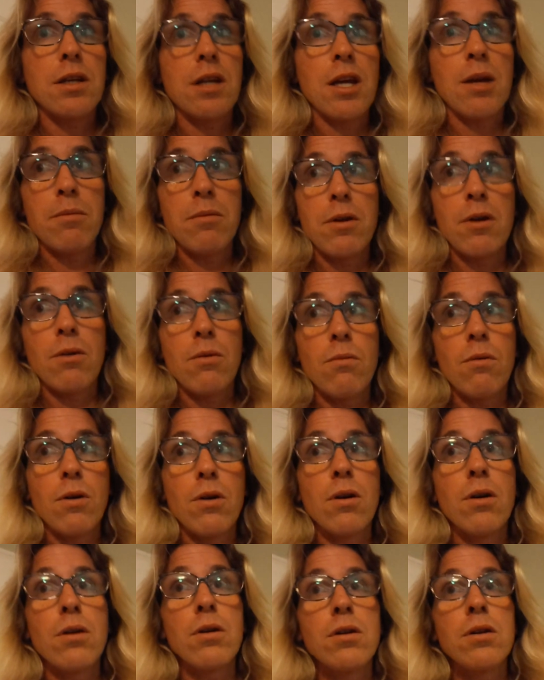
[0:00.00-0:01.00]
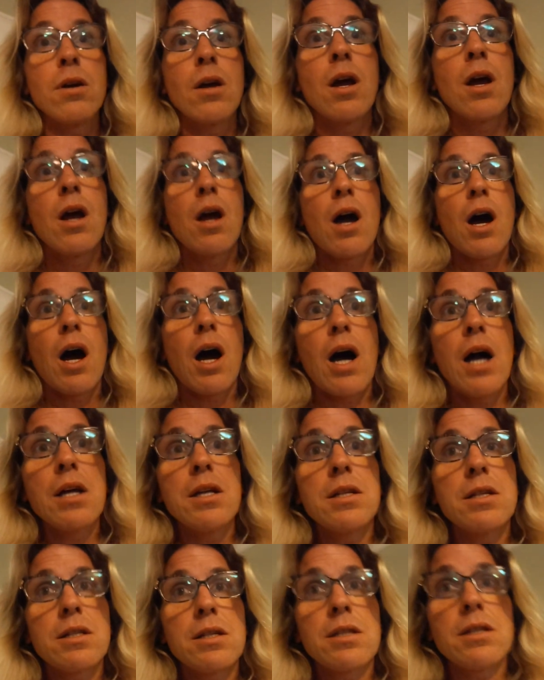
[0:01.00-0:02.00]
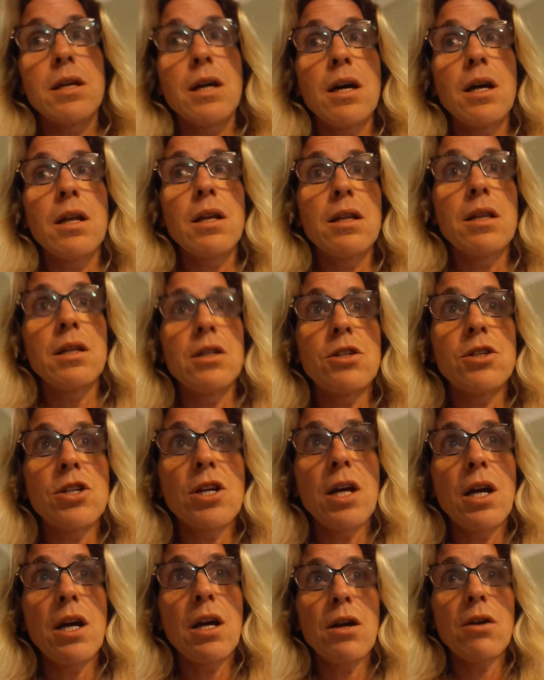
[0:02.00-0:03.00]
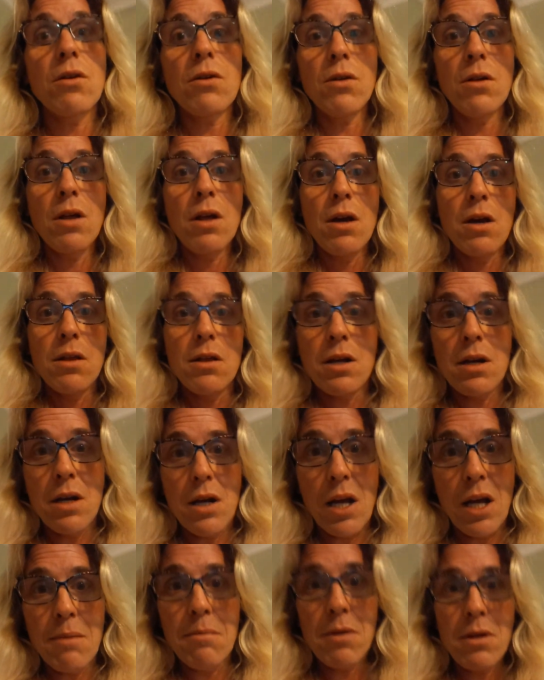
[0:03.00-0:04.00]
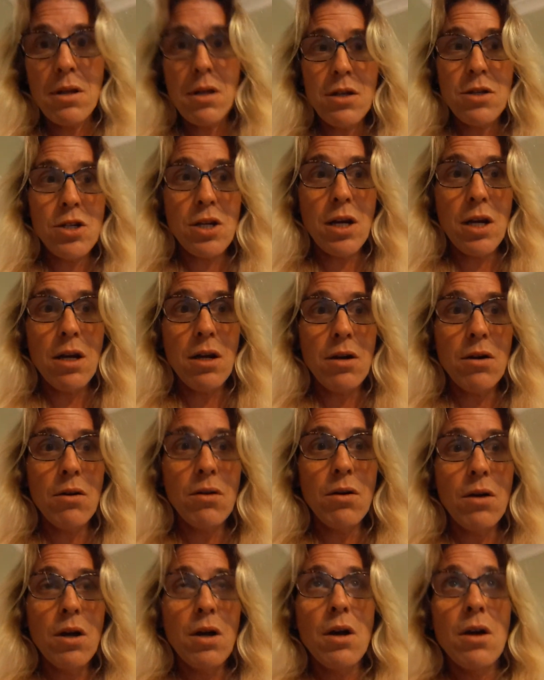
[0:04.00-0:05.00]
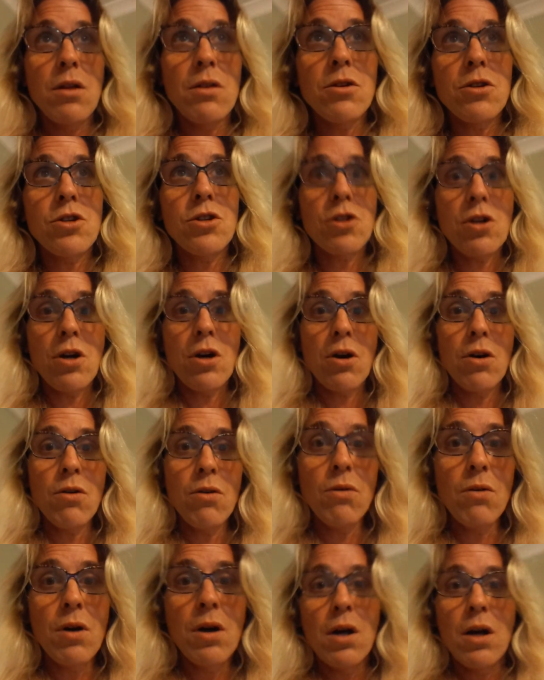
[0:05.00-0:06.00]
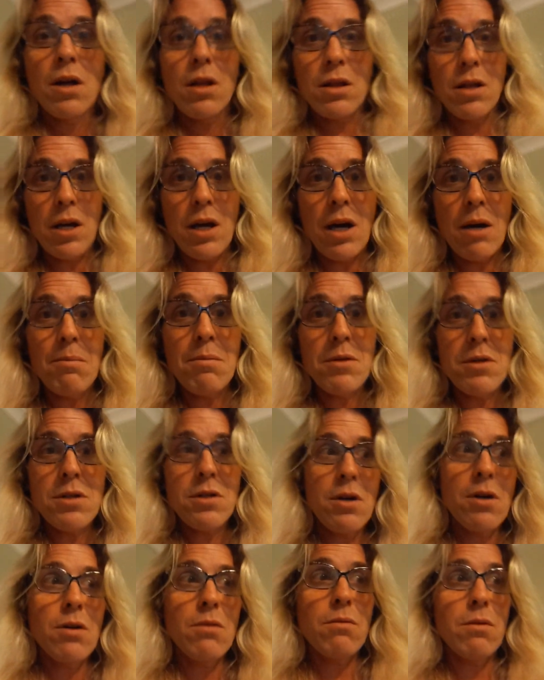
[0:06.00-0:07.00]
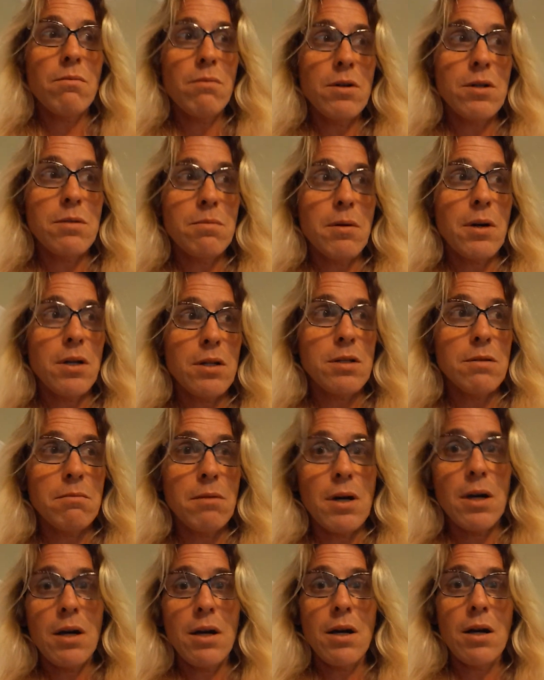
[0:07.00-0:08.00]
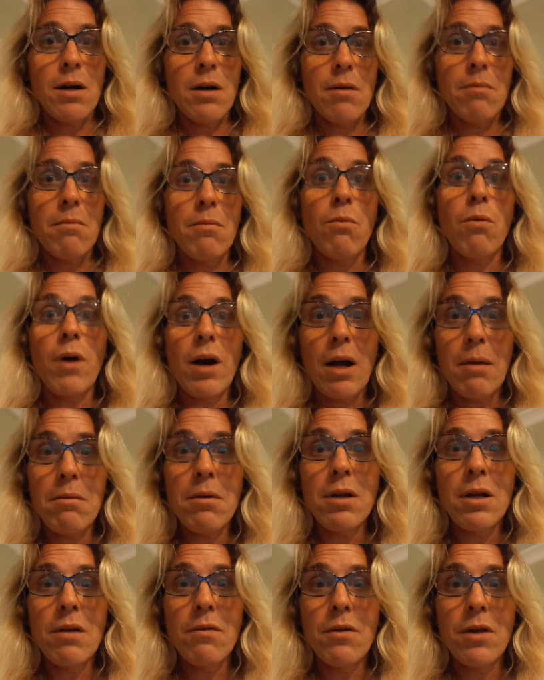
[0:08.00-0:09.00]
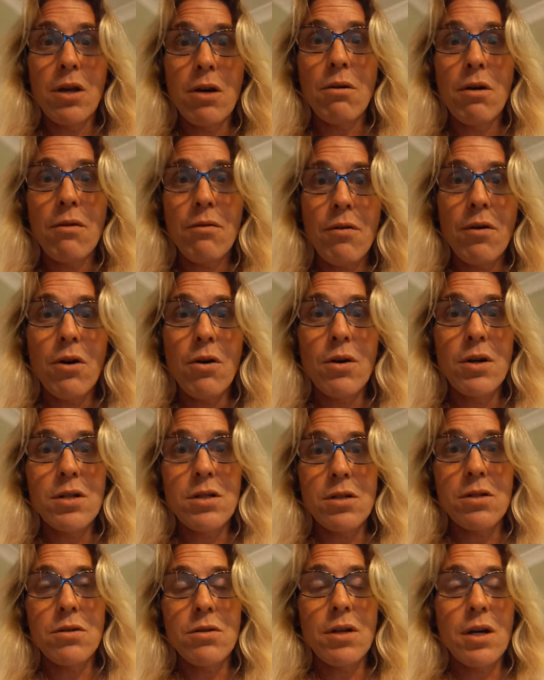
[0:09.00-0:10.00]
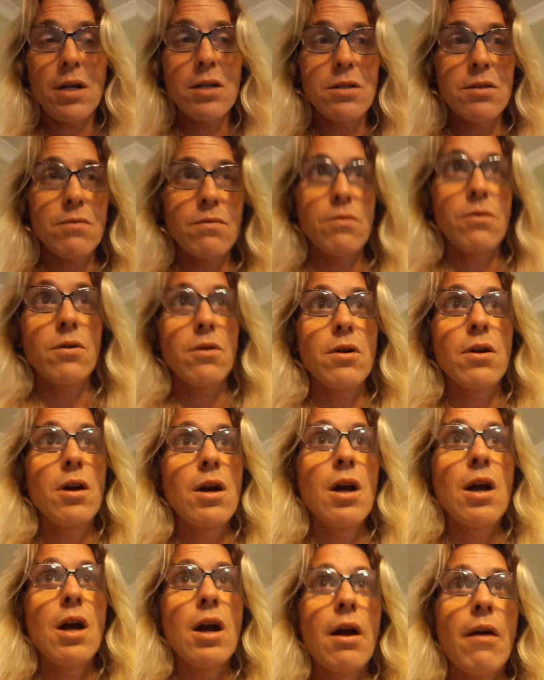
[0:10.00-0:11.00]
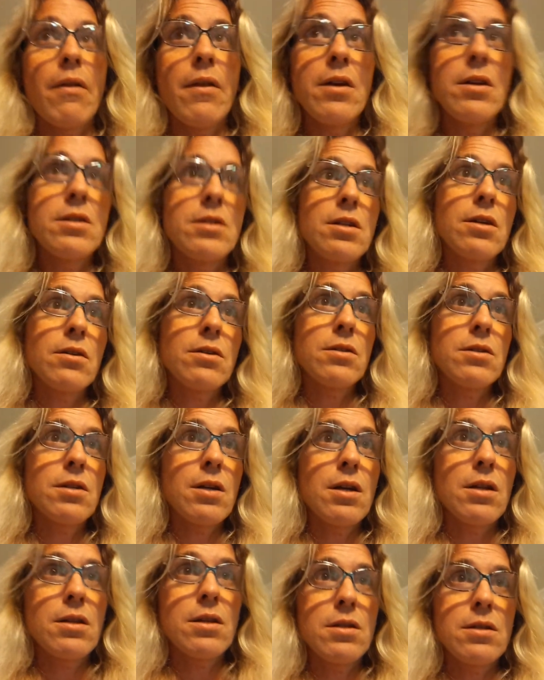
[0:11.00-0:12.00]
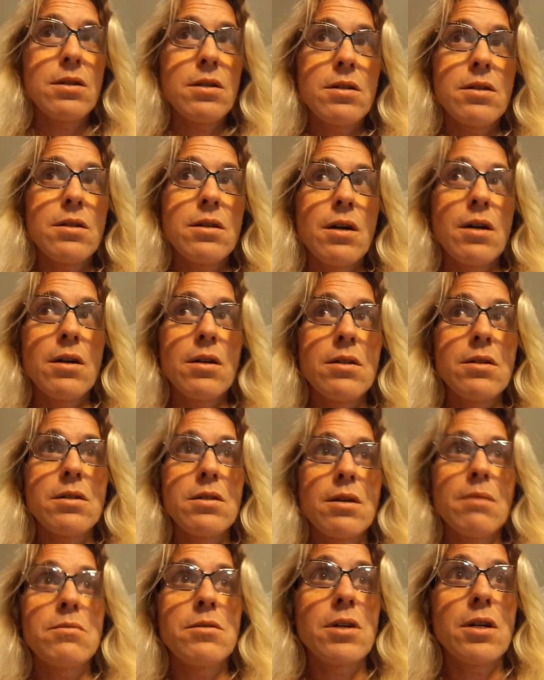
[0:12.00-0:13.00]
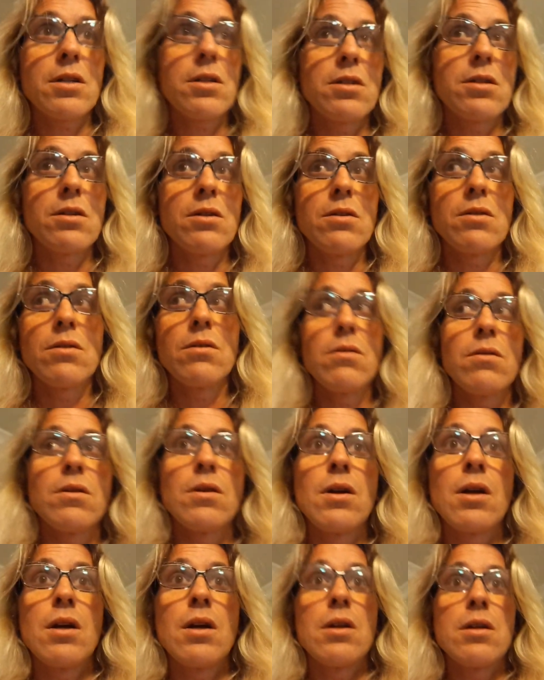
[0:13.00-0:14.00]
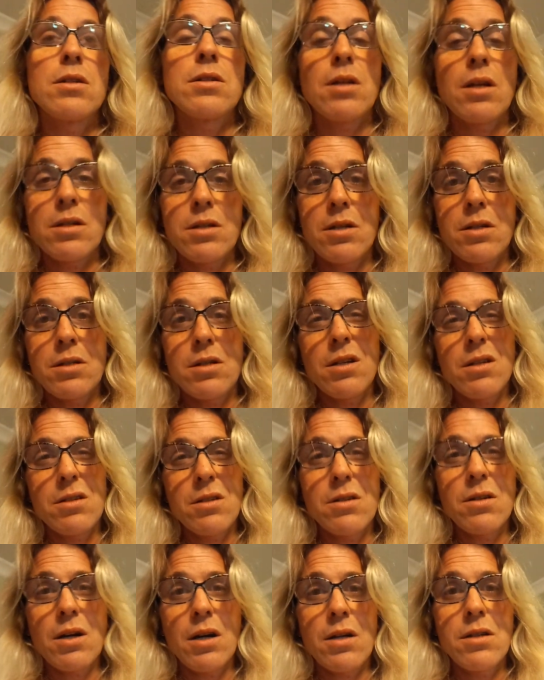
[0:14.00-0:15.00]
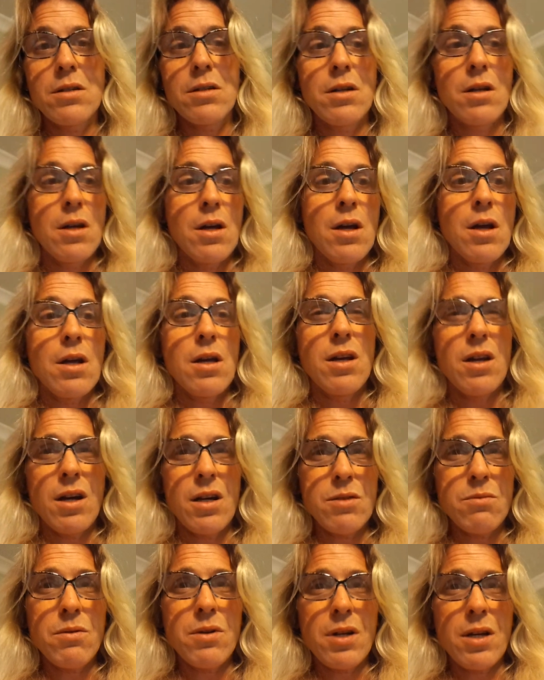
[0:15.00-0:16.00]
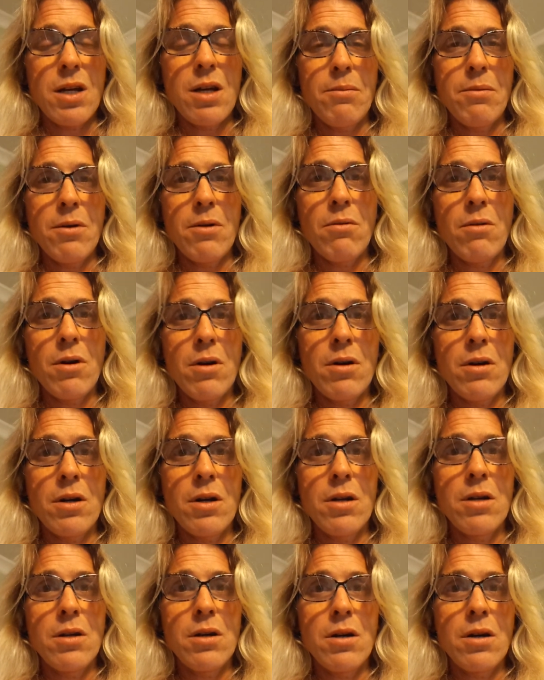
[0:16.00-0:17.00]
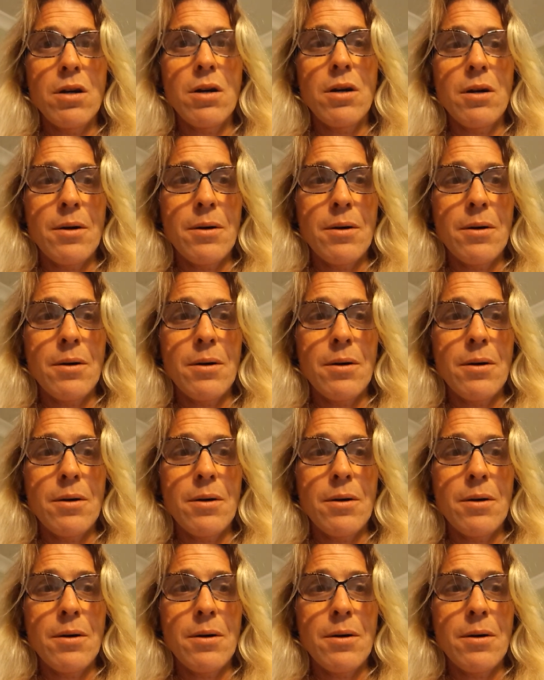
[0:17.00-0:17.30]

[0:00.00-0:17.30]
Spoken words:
keep their word. I said the channel, the name of the channel, the show, the episode with respect to my what I believe the UFO is in 2004, and they still said this is subject to such and such. You guys want to keep your word in your